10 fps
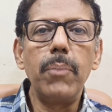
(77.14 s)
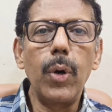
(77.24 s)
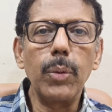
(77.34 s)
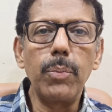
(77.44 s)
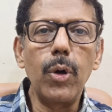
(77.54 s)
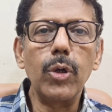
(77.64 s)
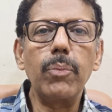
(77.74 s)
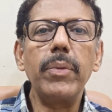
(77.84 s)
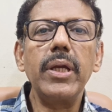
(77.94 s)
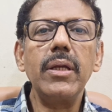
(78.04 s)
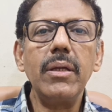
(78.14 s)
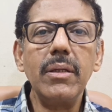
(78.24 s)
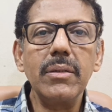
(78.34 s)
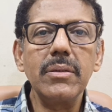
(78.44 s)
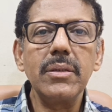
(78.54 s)
borborygmi,
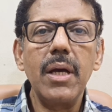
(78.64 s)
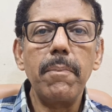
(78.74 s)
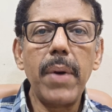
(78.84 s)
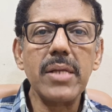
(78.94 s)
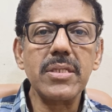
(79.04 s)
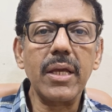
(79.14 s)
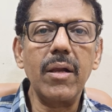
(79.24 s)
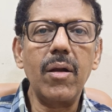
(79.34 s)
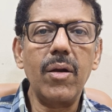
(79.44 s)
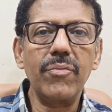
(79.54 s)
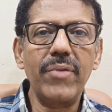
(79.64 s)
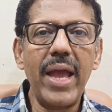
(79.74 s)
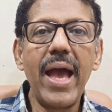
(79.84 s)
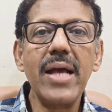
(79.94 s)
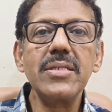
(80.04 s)
passing a lot of
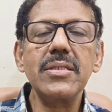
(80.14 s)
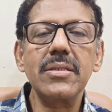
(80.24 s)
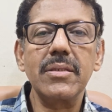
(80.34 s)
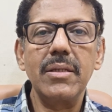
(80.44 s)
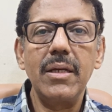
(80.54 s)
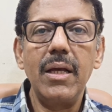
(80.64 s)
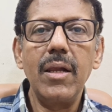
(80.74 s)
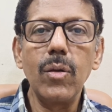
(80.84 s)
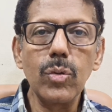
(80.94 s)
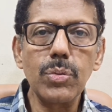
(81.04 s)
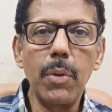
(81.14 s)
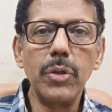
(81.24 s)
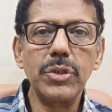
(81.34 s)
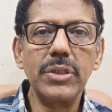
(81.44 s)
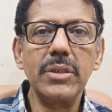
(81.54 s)
gas, loose
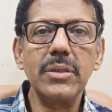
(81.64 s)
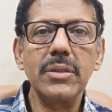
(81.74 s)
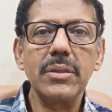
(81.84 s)
motion,